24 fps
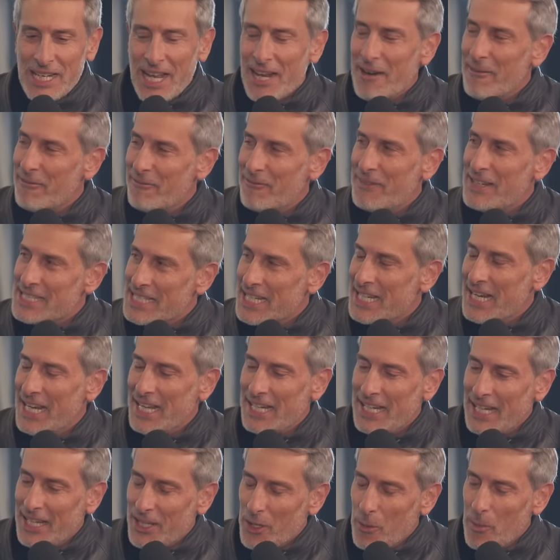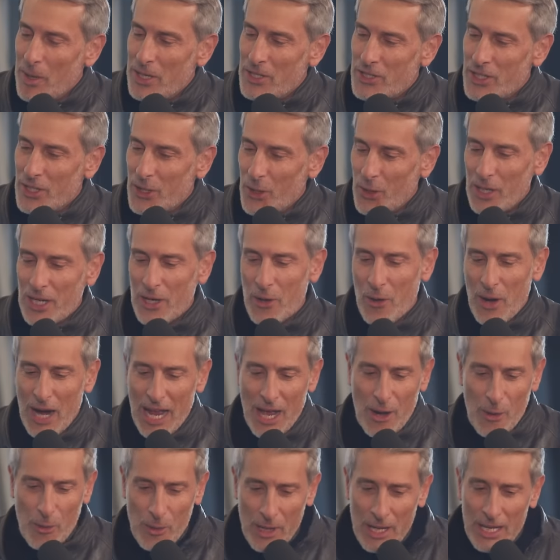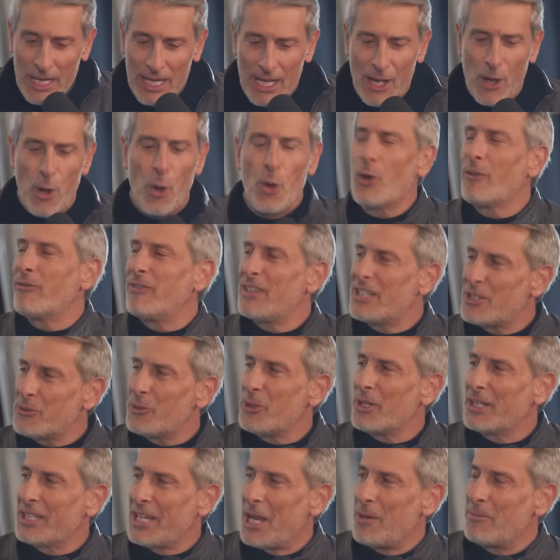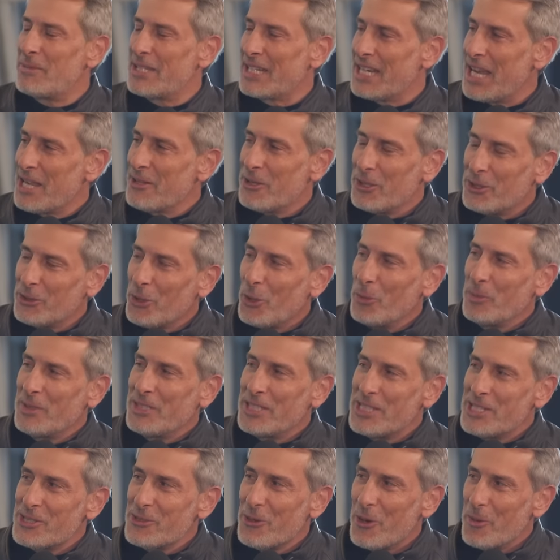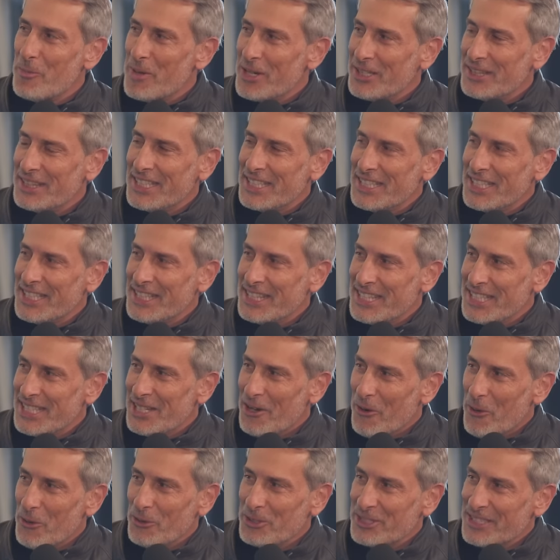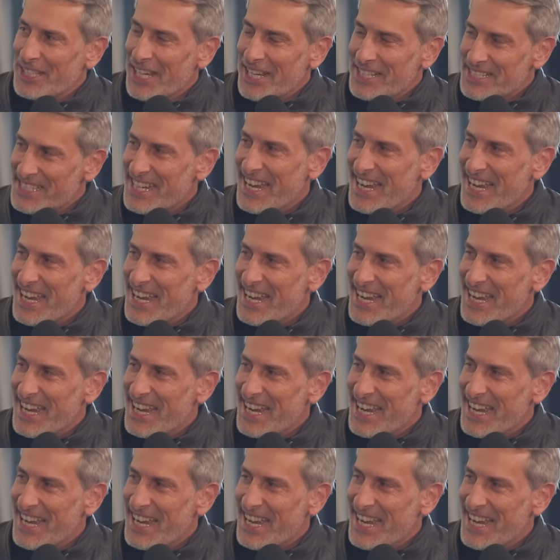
kind of fascinating. You mentioned earlier how all of Israel came together. You told me the story about the Orthodox